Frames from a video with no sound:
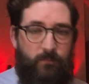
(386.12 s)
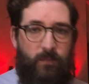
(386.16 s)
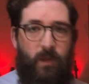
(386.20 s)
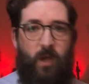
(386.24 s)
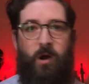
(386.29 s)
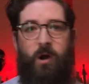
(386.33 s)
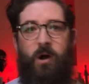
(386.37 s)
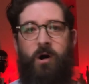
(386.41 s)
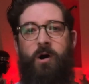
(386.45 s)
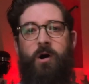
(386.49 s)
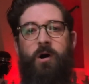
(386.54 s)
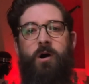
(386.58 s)

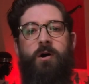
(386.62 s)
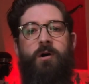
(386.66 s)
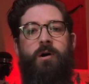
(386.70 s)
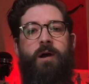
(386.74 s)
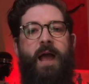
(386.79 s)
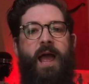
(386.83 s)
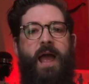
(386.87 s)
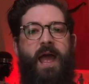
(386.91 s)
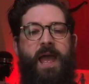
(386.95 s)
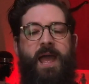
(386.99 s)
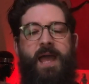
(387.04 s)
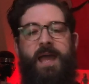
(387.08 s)
or
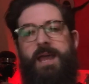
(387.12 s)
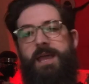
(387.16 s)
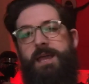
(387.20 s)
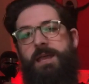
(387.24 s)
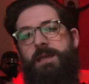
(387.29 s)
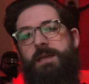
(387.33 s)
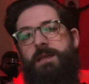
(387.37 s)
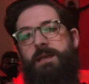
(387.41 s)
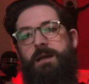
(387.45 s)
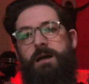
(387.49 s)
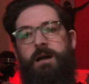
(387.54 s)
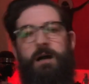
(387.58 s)

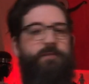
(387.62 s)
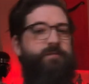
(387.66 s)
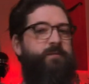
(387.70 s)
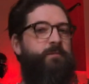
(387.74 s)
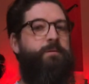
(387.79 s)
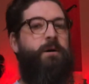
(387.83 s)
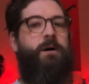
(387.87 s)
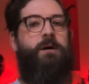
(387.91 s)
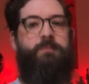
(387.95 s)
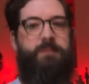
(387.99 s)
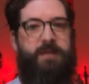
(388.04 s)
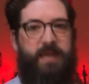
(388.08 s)
a oven
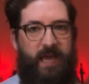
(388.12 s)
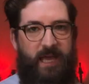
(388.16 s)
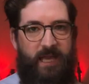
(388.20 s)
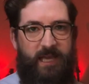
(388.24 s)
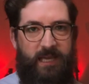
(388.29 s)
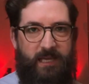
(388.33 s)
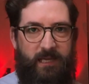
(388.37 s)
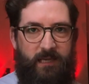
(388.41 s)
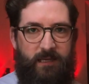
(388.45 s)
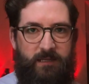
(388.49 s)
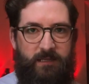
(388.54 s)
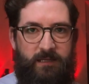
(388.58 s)
bottom
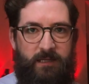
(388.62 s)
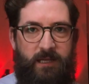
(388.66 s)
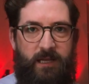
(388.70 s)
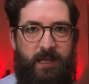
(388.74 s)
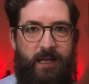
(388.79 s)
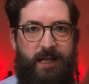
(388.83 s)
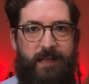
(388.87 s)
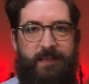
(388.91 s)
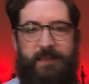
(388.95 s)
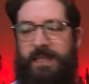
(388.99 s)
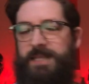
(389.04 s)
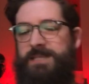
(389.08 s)
cake.
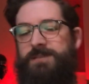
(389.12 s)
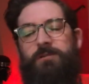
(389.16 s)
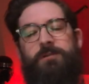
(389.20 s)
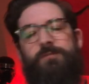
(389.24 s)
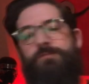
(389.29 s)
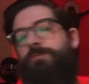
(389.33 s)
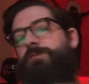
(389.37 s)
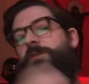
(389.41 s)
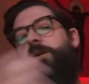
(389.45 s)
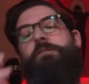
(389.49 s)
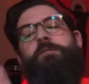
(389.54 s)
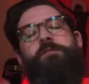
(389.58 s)
These are all
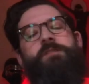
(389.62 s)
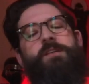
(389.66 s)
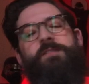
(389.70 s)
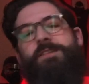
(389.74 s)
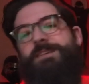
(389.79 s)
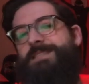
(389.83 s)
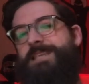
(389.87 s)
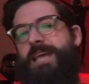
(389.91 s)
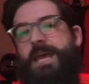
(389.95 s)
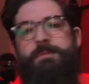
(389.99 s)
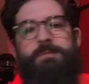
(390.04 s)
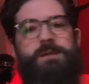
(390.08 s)
roughly the
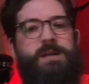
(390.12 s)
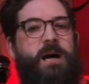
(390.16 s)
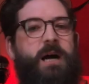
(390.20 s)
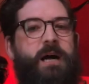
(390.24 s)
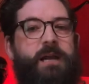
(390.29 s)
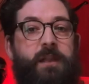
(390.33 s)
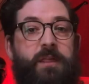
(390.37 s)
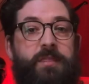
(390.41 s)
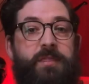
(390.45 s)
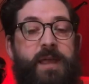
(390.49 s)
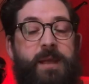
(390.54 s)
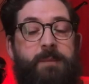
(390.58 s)
same
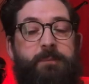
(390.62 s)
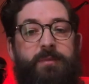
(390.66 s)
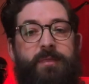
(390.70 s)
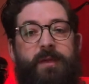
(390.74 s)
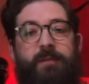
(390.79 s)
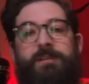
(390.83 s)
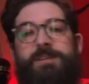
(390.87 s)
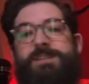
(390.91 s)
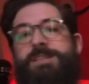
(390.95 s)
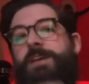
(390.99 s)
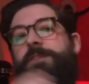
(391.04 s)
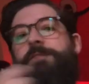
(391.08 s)
kind of thing, but there
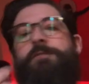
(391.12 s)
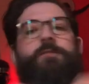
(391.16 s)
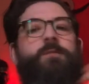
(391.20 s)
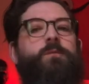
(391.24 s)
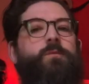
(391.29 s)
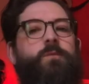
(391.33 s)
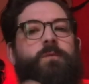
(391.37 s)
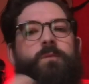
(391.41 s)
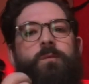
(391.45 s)
are different